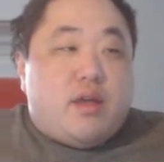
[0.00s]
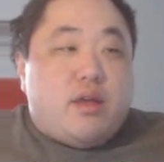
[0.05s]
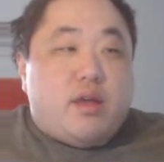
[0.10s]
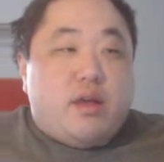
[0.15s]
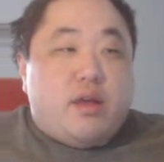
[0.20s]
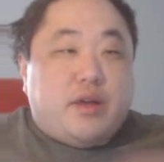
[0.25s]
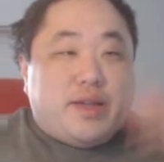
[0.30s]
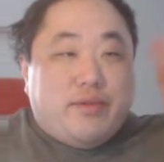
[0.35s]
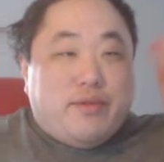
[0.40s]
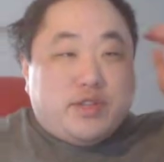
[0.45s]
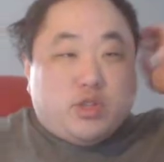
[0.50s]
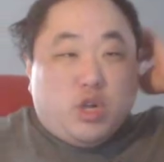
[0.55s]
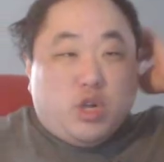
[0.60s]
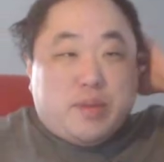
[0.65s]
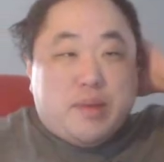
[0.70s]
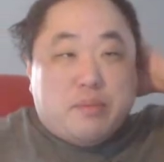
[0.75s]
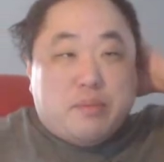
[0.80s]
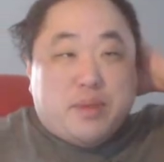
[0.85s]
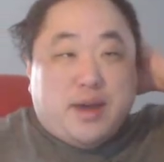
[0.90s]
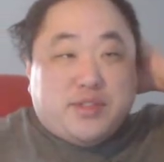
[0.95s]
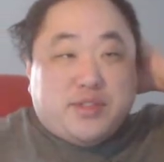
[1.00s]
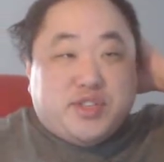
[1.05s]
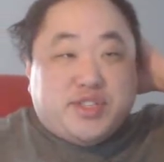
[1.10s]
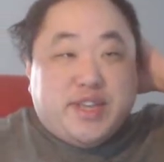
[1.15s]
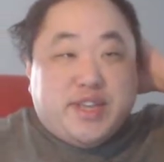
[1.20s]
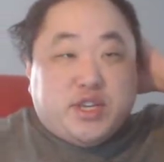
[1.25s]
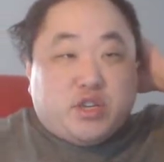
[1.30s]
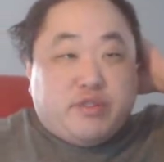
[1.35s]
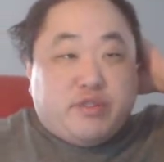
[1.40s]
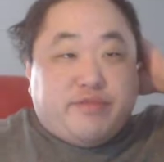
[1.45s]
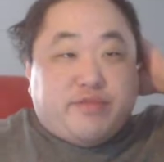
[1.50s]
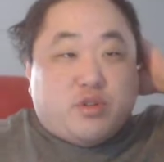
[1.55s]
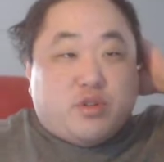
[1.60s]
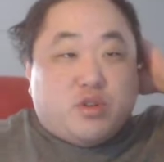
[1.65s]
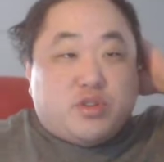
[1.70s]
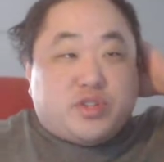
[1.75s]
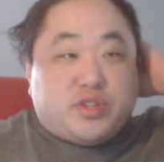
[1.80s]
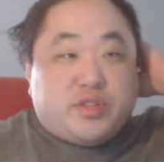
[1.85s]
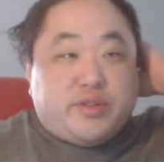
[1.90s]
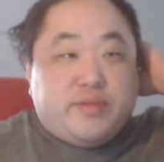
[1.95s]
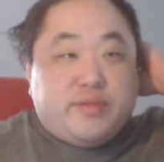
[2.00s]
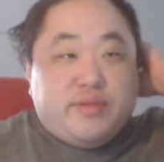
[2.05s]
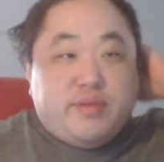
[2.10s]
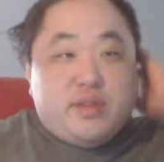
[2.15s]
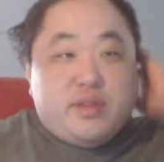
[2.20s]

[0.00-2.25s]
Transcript: Okay, let's talk about monetization first